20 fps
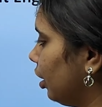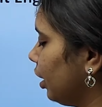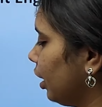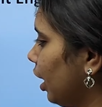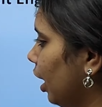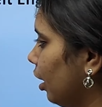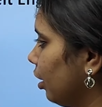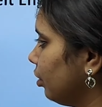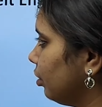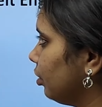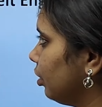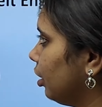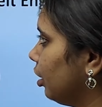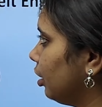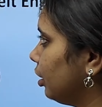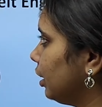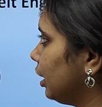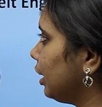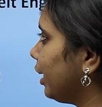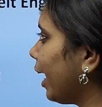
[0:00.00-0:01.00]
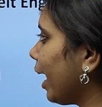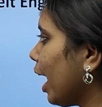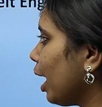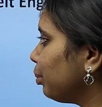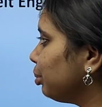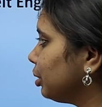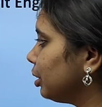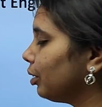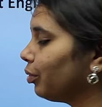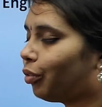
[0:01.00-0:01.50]
yeah, the
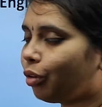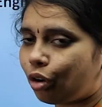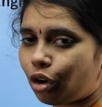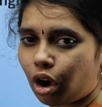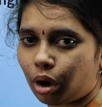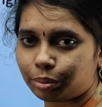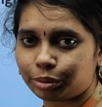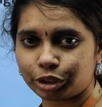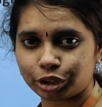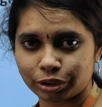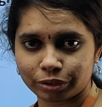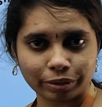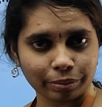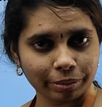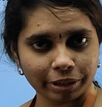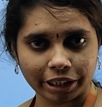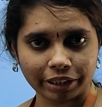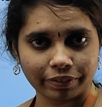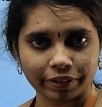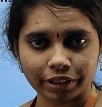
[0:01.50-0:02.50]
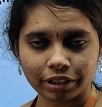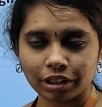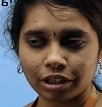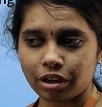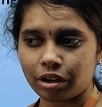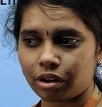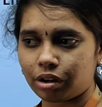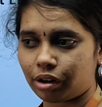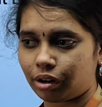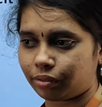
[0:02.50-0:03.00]
traps 4 options would be given
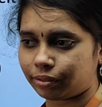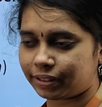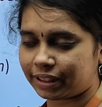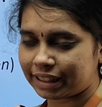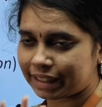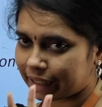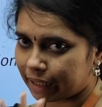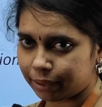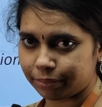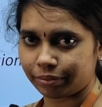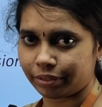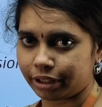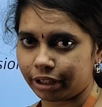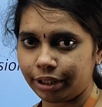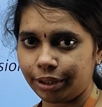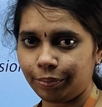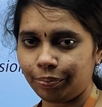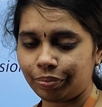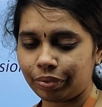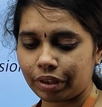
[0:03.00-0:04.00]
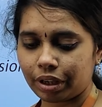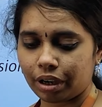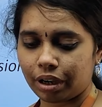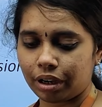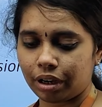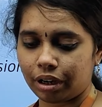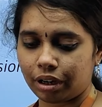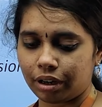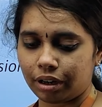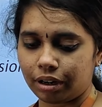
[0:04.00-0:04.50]
of the same word,
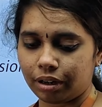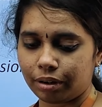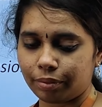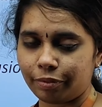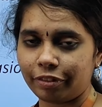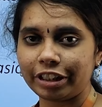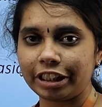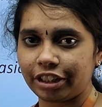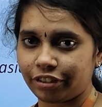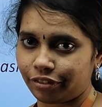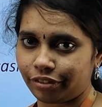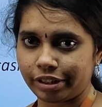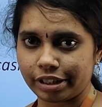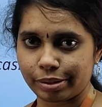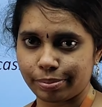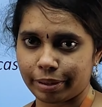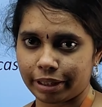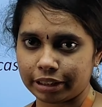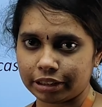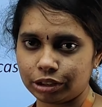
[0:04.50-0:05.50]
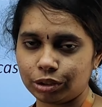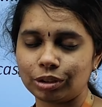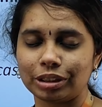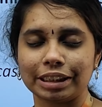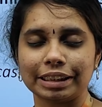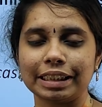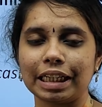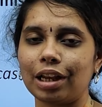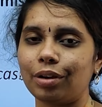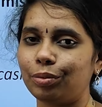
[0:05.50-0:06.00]
with different spellings. You
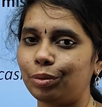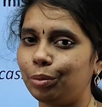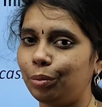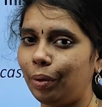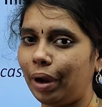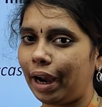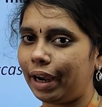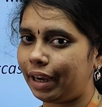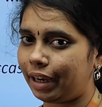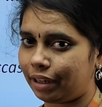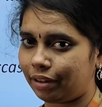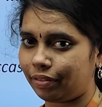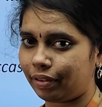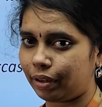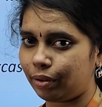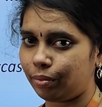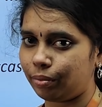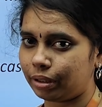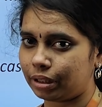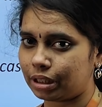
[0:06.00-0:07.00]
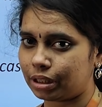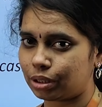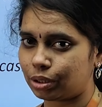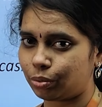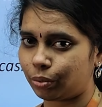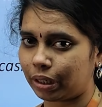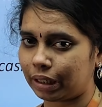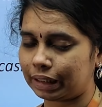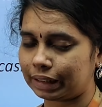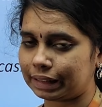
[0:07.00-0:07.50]
just have to identify which
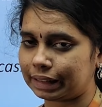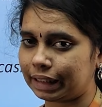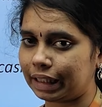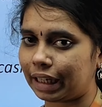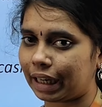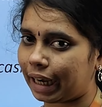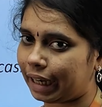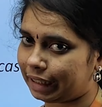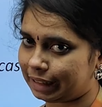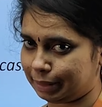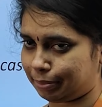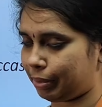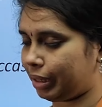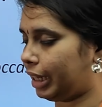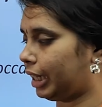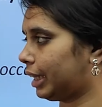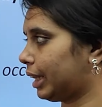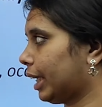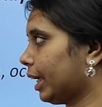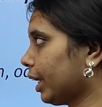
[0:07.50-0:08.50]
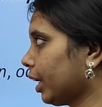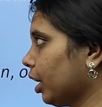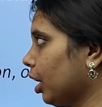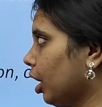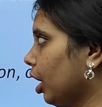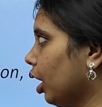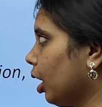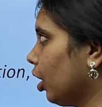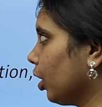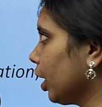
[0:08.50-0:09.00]
one is the right spelling there.
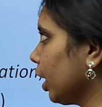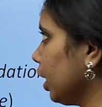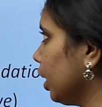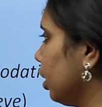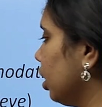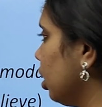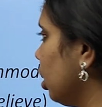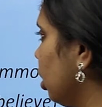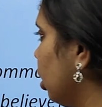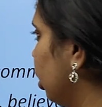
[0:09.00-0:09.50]
Okay,